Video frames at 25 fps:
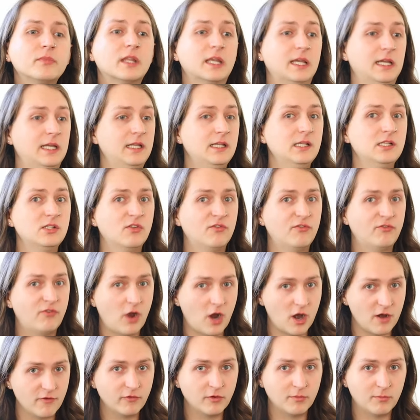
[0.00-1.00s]
it is
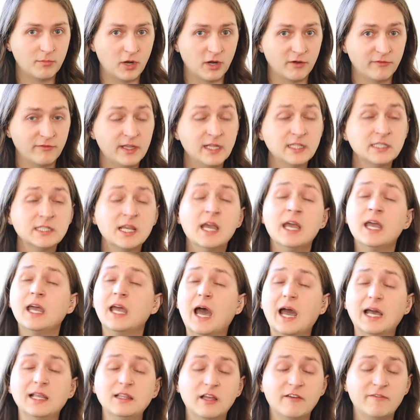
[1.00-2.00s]
far from perfect.
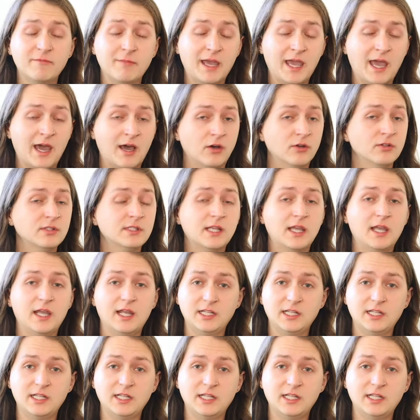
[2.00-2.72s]
I love my house.